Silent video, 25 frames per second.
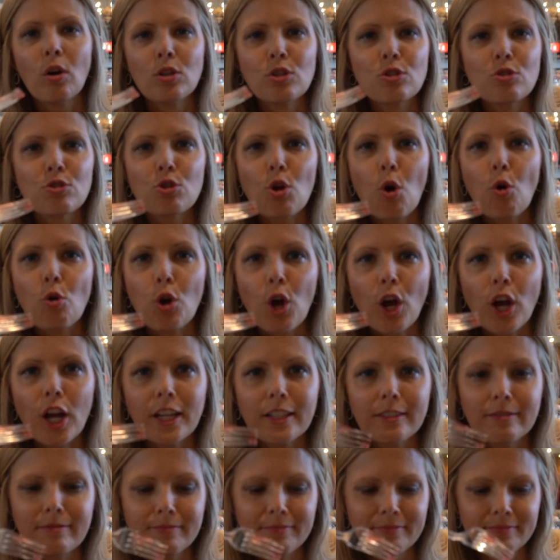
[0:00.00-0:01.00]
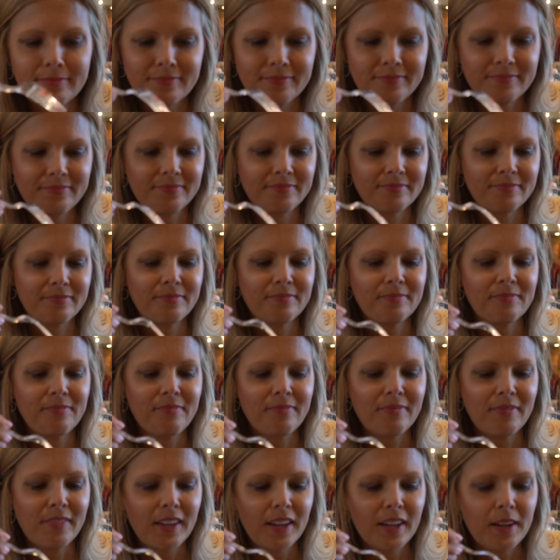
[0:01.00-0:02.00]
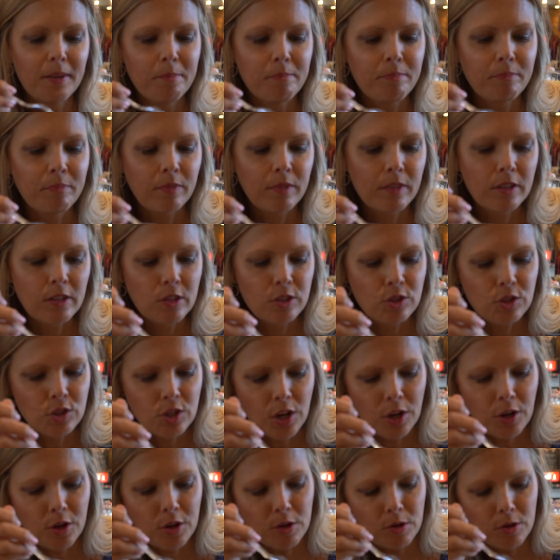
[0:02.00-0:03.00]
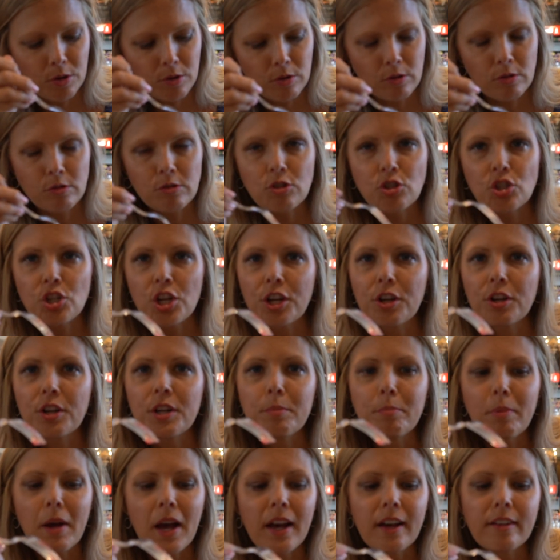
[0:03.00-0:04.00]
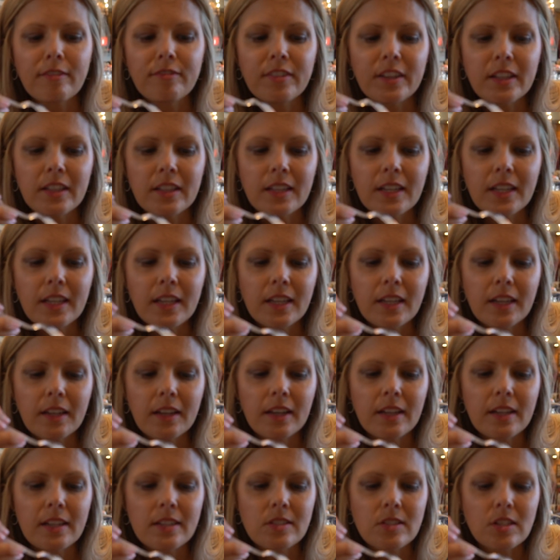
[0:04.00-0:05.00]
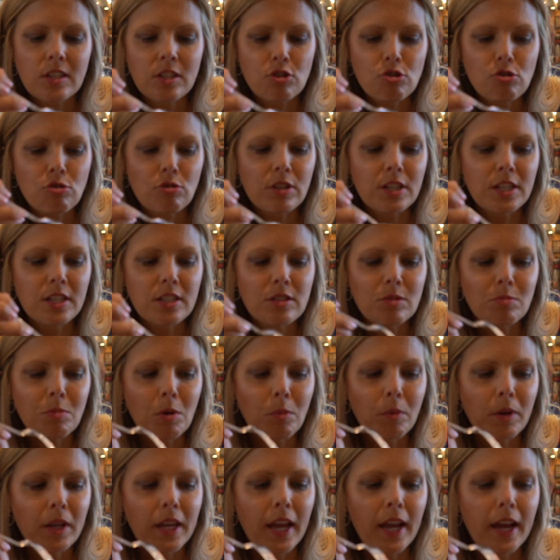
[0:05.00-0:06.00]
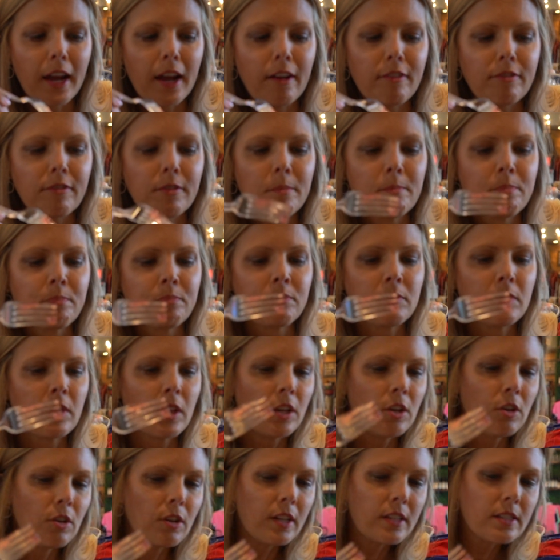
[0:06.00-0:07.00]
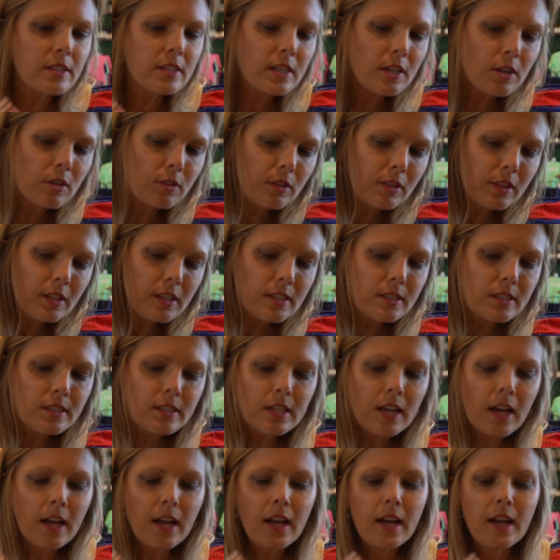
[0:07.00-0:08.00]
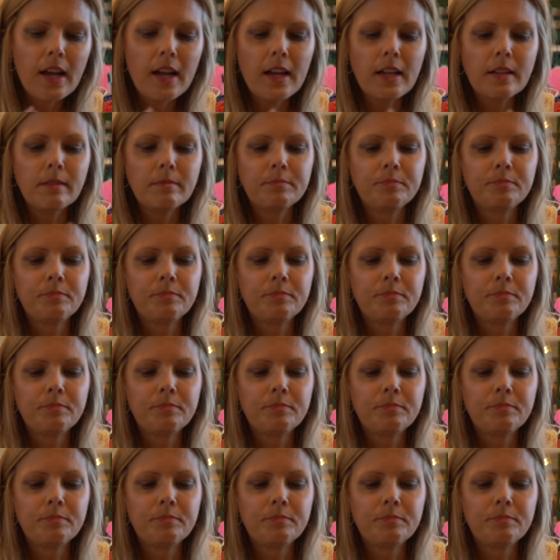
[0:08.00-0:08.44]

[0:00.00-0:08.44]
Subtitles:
so good. So cherry pie filling essentially is what we have. You can see on this side,